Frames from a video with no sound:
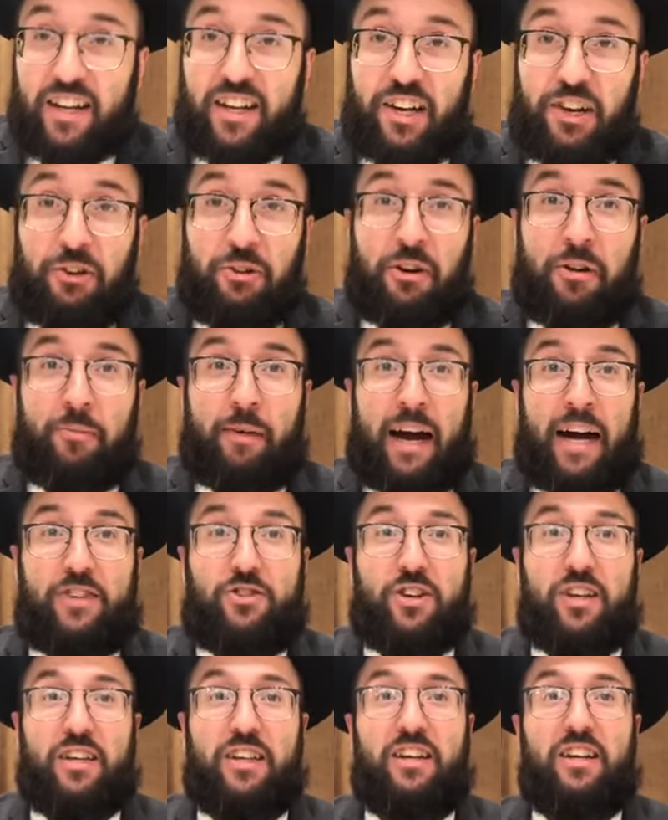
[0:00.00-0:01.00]
Can you
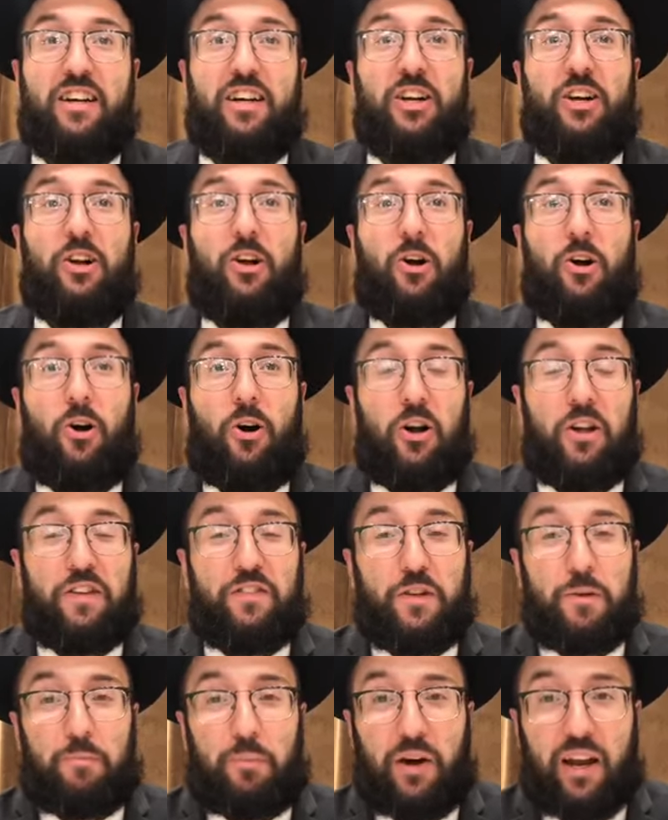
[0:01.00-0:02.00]
imagine? All of
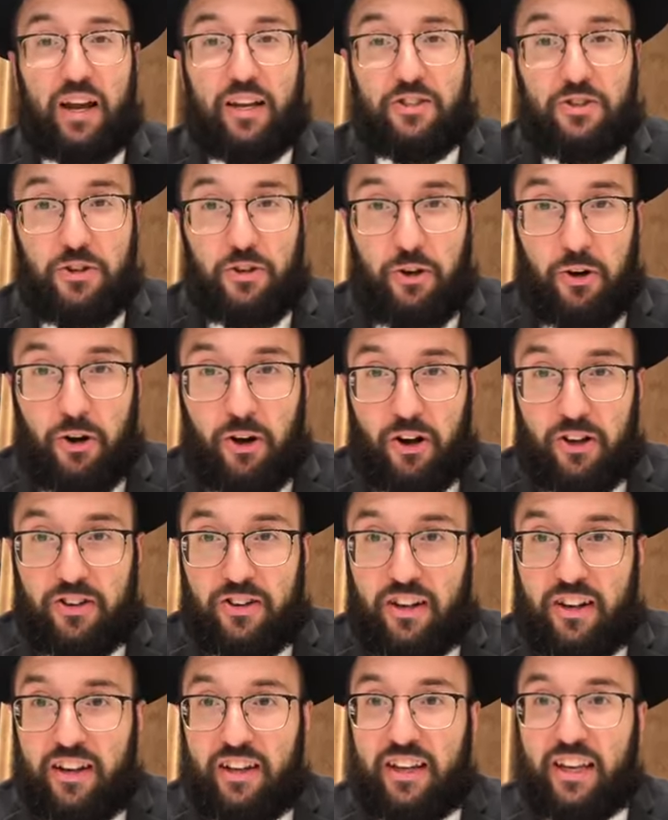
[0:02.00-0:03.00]
the parashiyot
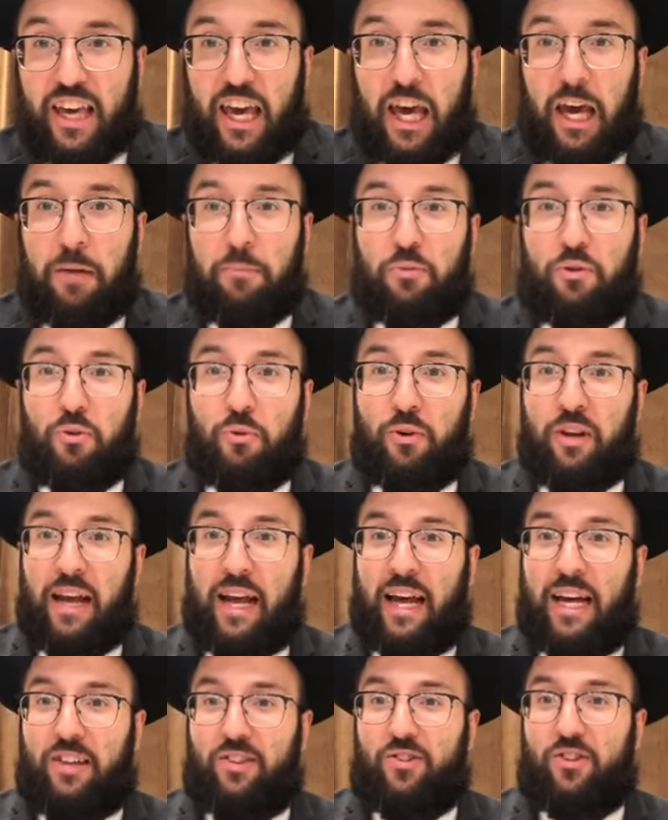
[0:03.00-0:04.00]
came to an
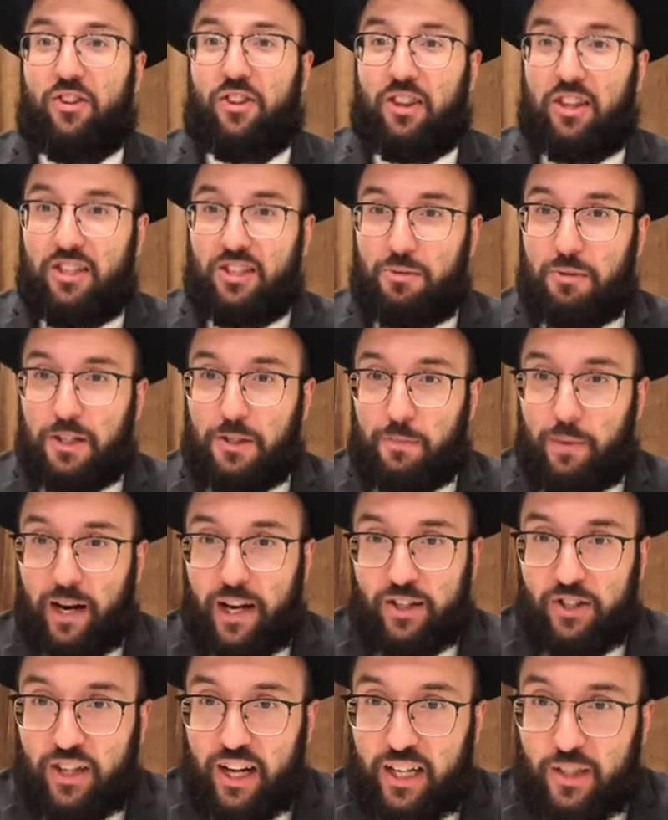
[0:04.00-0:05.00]
end. This week's
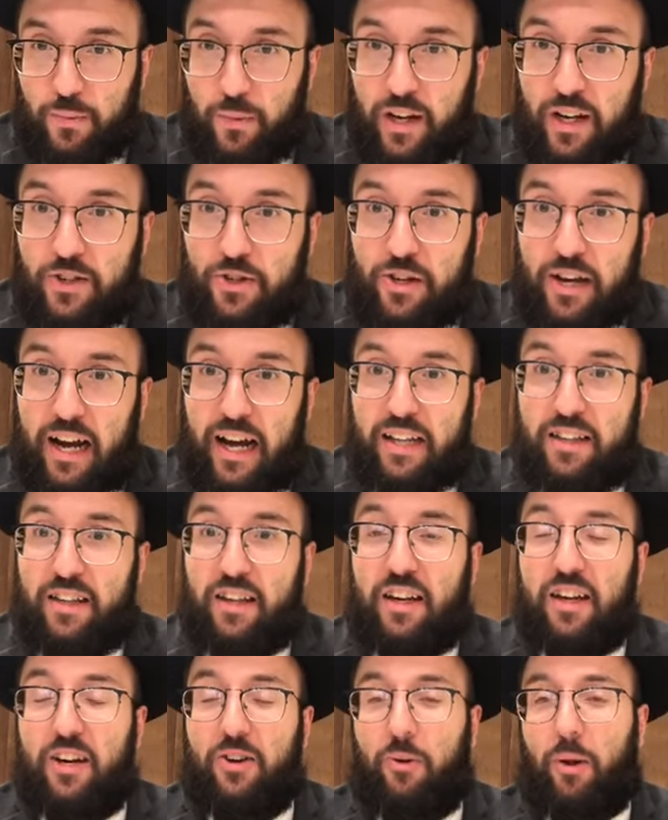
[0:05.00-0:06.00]
parashah is parashat.
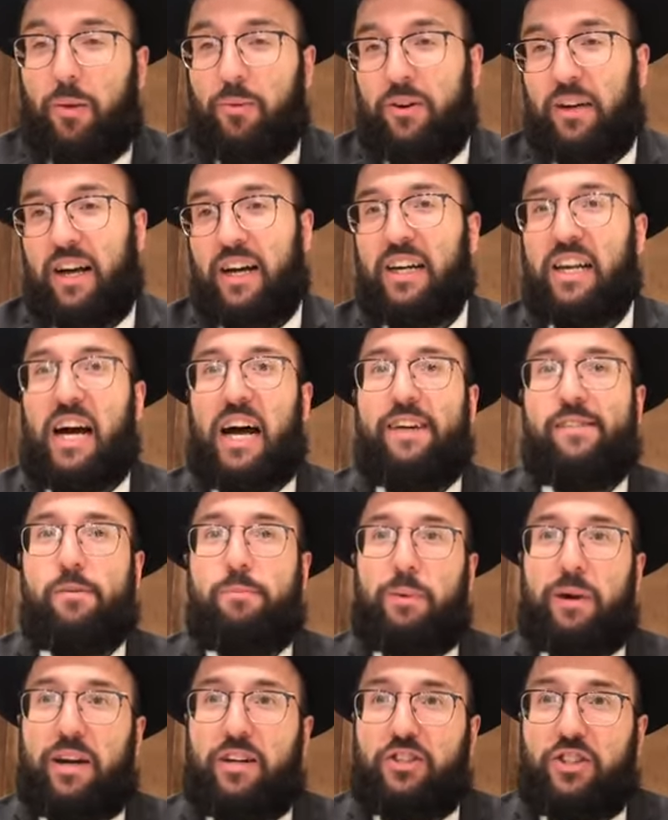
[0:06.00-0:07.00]
Well, we're not going to have a
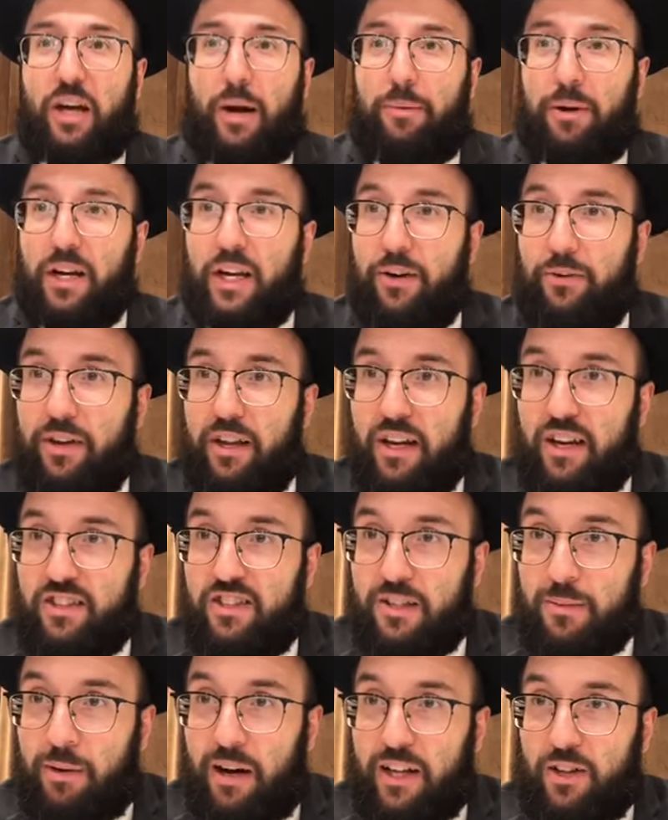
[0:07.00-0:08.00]
parashah. We're going to read it at
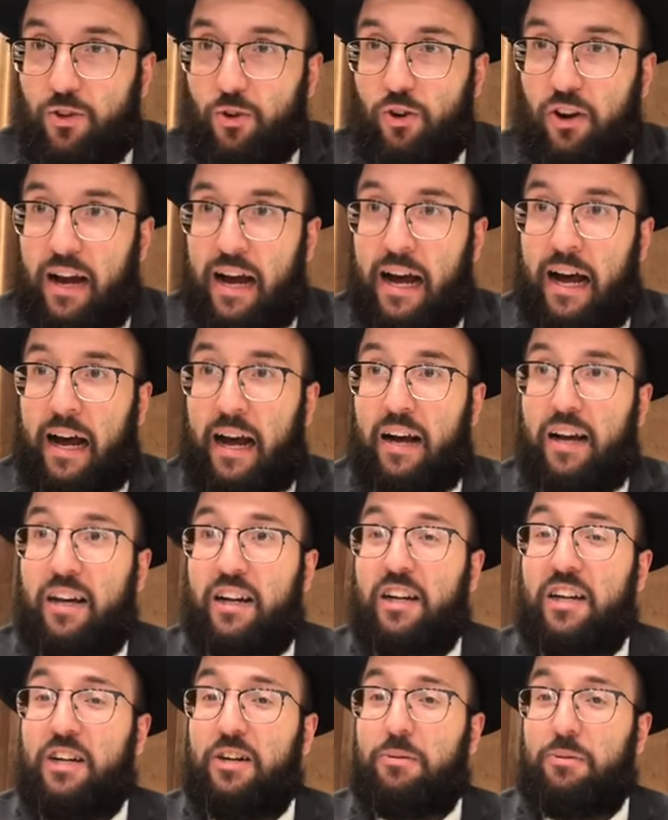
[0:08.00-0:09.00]
Simchat Torah.
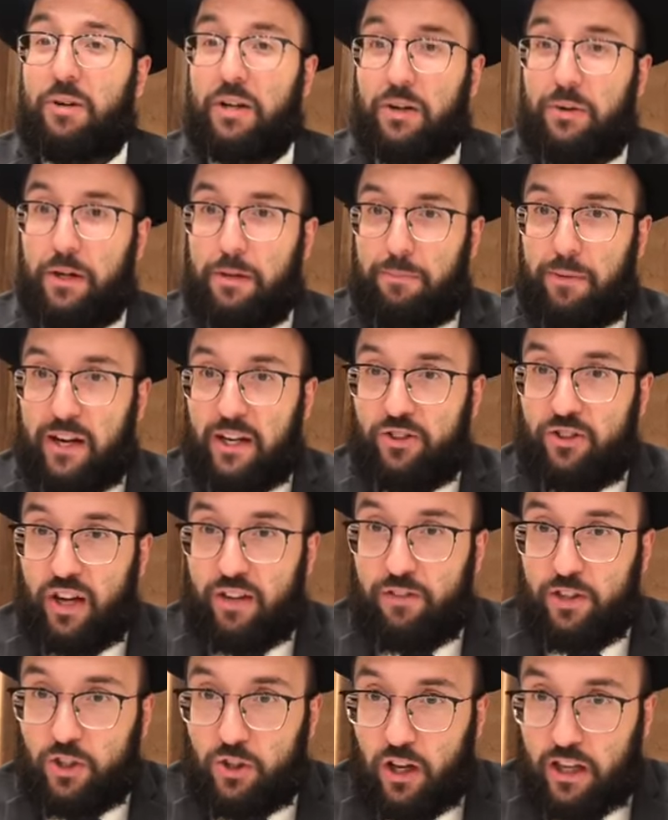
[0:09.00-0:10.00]
We're going to read parashat
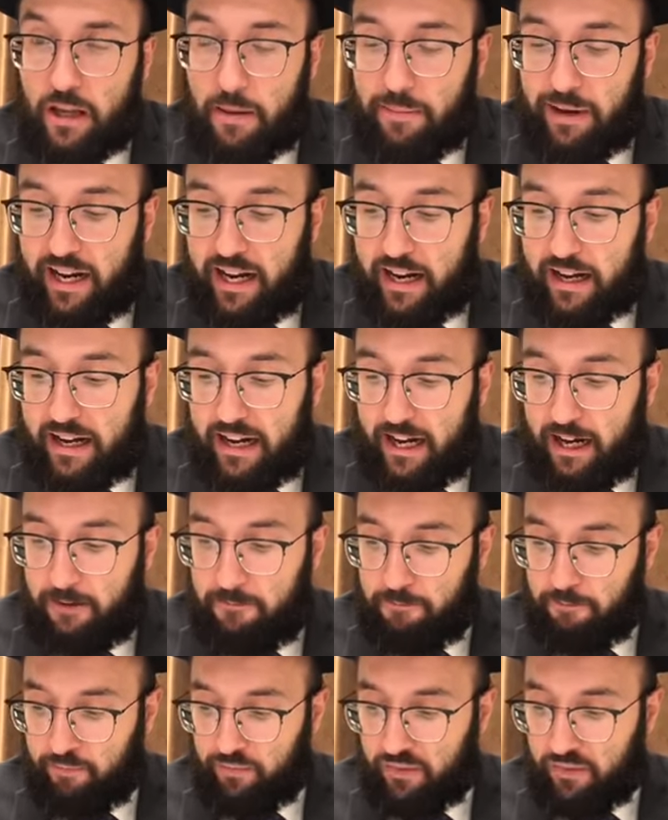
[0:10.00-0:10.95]
Vizot HaBeracha.